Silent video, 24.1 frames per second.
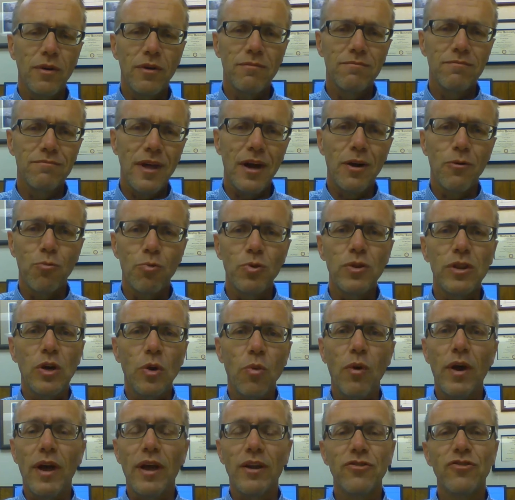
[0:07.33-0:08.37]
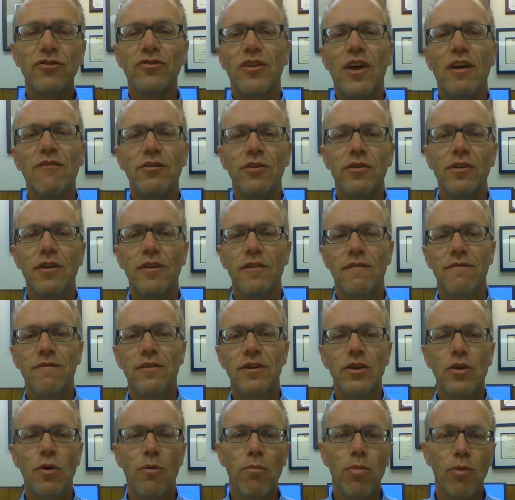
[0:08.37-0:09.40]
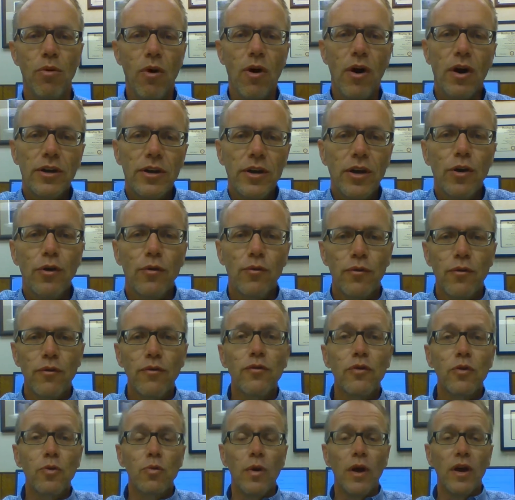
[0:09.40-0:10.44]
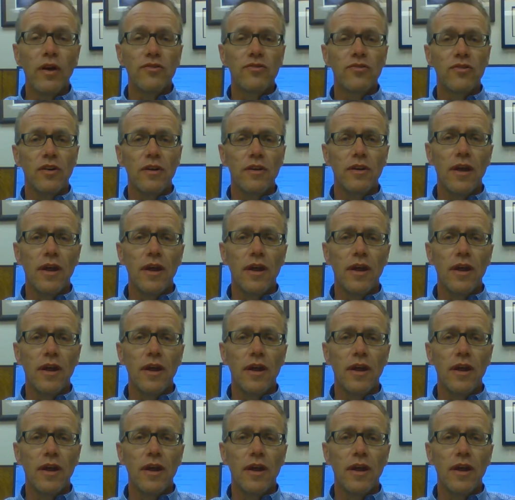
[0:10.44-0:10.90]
Well, not really away, just haven't done a video blog here for a few weeks.